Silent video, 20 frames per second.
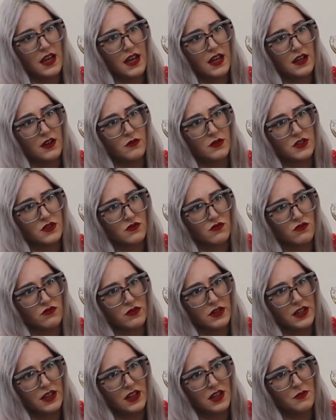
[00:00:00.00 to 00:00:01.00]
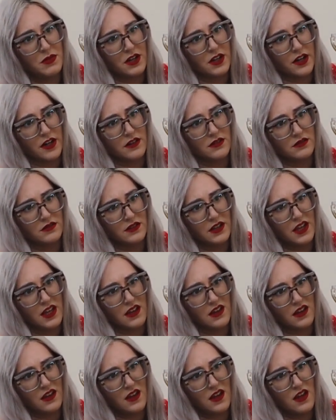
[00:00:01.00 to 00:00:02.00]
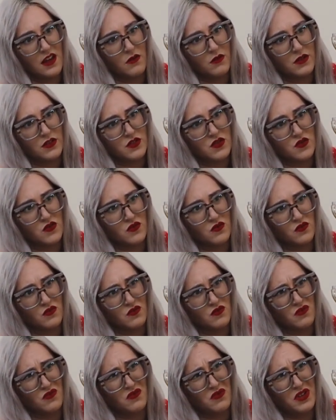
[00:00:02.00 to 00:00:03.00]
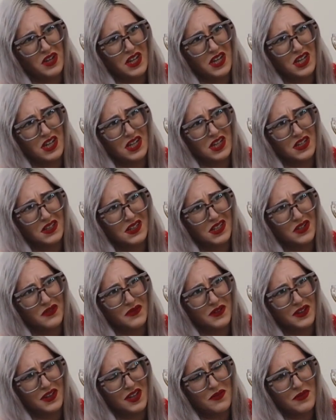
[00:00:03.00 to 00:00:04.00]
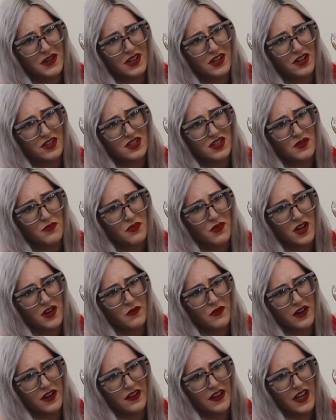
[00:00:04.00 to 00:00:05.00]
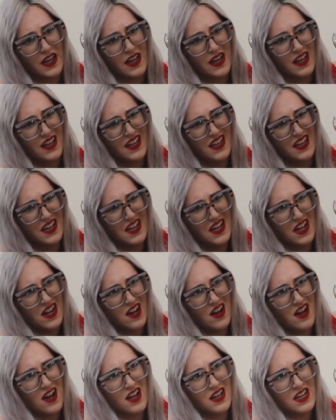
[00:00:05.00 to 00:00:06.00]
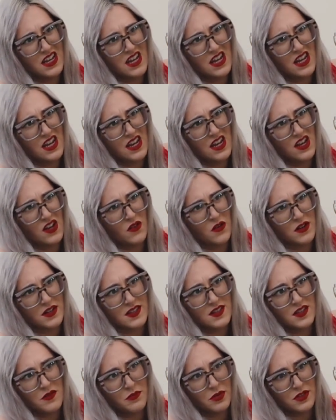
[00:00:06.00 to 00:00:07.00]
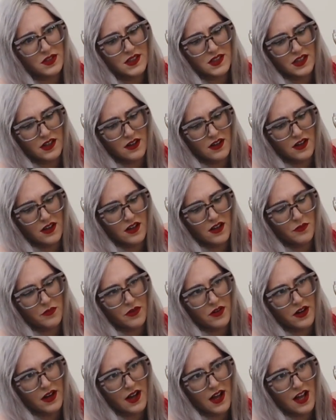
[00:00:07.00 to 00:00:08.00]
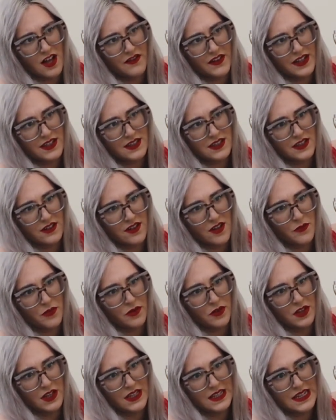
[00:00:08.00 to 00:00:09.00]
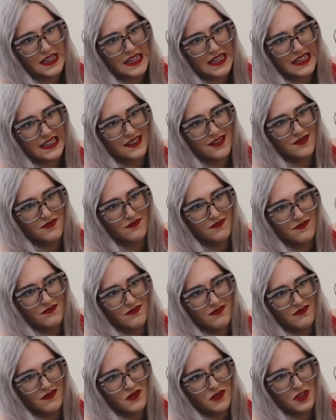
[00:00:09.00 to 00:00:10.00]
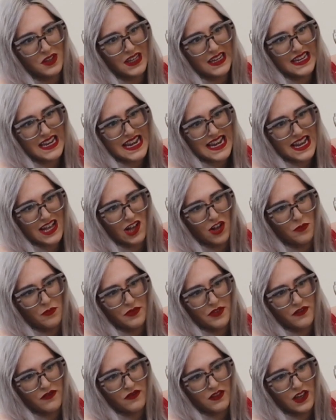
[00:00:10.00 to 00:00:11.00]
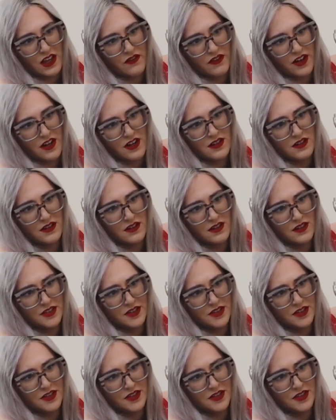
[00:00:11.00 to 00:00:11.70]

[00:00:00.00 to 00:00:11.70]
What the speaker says: and it was really bitter. Like, it was really bitter to the point where, like, honey or simple syrup or agave syrup really didn't help the flavor.